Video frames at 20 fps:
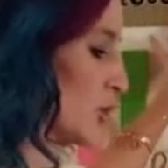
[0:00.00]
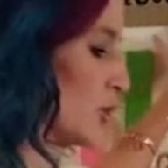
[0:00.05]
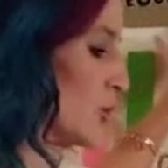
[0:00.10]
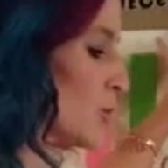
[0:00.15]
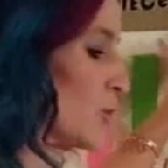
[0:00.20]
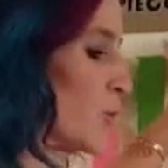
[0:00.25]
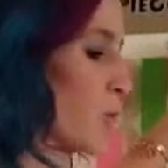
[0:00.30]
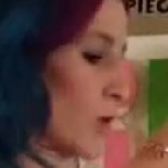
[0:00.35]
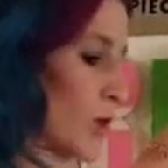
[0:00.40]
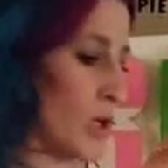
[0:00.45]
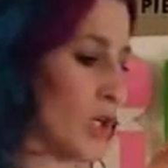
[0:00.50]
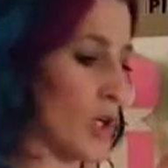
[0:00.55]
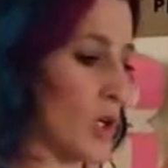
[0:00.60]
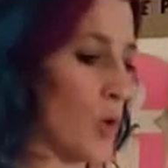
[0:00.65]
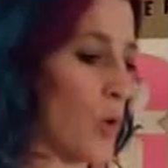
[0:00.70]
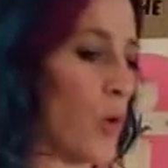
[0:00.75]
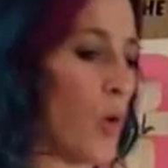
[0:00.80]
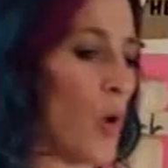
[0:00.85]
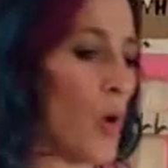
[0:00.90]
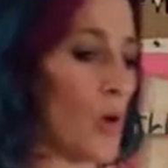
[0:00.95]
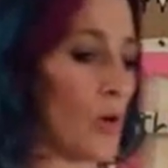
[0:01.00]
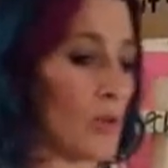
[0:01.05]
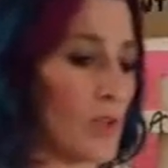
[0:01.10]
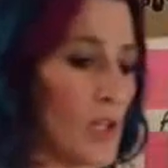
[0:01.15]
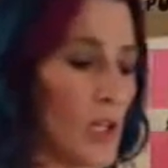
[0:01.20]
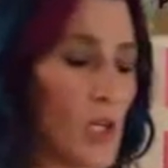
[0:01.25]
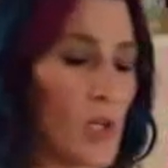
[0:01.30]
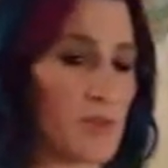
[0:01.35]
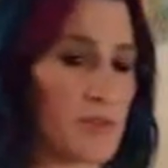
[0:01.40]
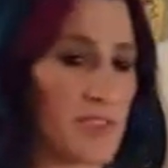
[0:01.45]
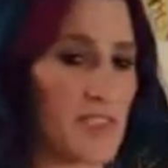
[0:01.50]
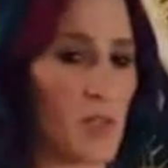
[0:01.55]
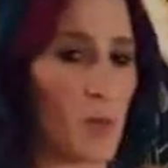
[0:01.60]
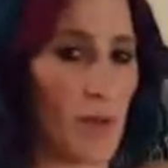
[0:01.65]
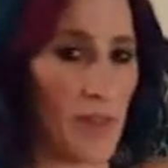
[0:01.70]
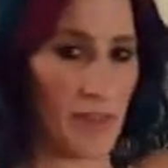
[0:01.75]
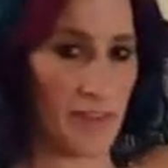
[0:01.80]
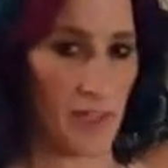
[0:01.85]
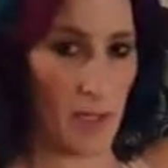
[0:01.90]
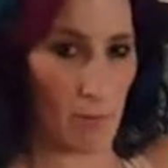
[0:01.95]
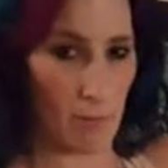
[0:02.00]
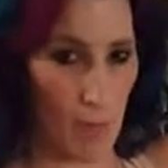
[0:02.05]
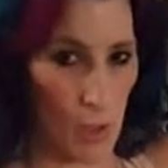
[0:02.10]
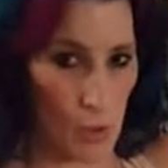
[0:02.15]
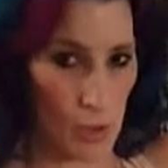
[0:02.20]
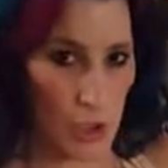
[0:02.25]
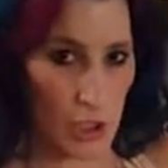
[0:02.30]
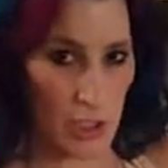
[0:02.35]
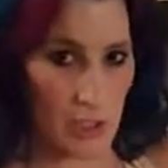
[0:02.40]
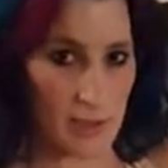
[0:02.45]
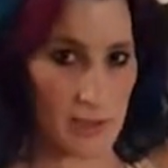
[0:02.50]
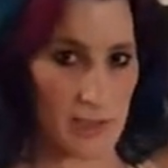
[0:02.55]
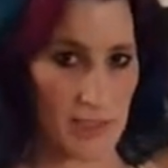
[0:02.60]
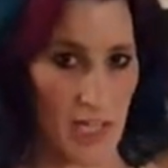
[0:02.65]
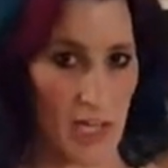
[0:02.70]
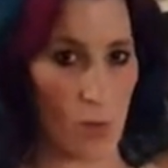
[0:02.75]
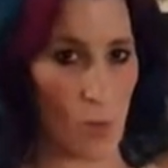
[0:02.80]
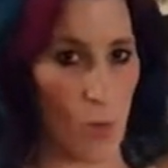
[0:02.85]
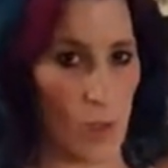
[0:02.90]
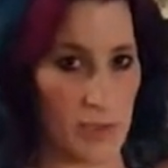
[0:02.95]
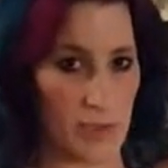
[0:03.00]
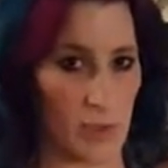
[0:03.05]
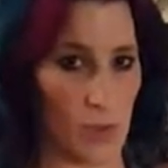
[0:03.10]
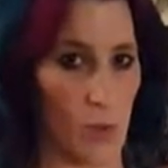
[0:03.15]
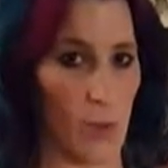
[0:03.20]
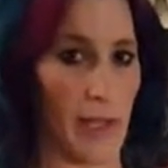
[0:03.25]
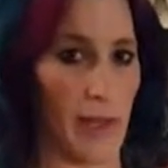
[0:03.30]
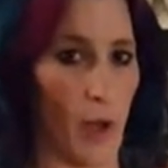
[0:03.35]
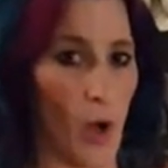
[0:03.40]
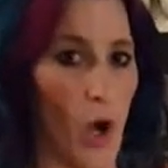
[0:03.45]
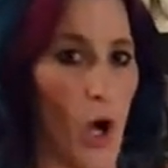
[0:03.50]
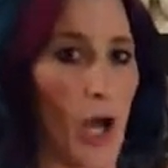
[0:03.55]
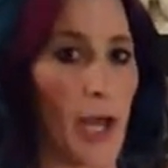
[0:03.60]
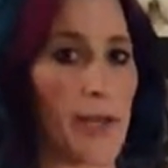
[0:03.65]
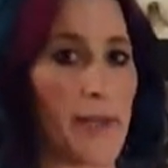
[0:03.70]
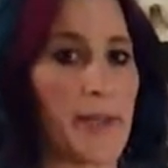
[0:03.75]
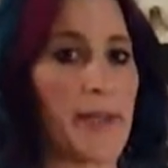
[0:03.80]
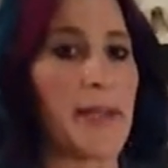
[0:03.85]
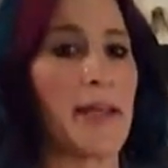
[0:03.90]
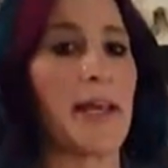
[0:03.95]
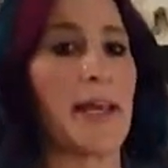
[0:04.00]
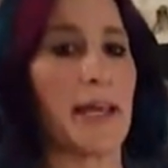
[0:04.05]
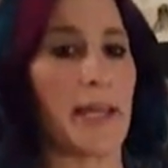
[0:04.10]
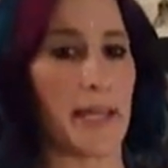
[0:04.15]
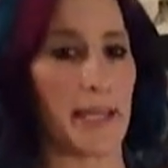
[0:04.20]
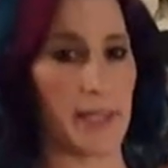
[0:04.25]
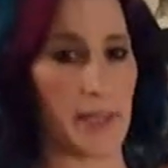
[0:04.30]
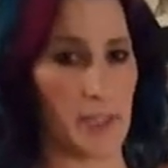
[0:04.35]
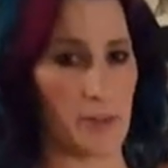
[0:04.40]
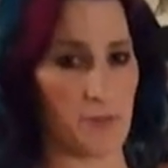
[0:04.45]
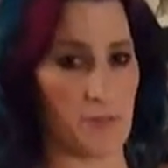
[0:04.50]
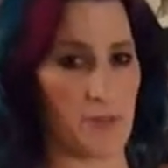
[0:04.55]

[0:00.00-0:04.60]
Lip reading: you work closely with the emotions and what's going on in